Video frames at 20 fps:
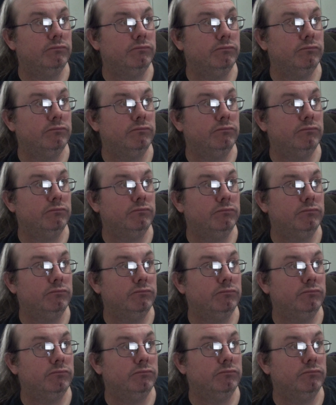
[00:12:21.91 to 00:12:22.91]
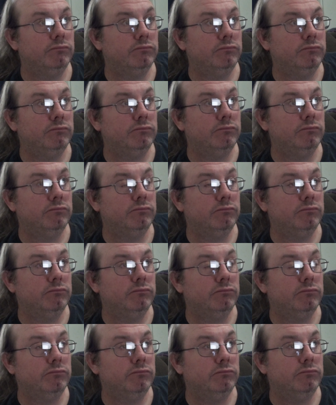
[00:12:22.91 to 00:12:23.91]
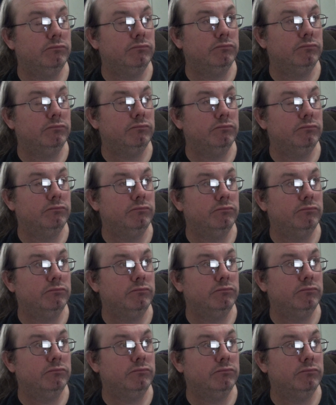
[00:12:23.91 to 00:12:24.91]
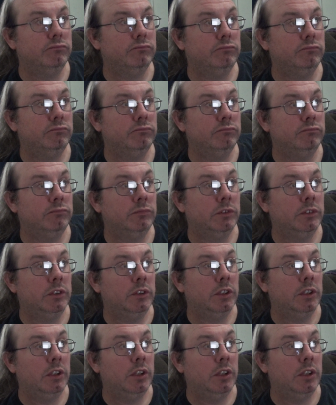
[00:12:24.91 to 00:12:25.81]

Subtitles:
(no one is talking)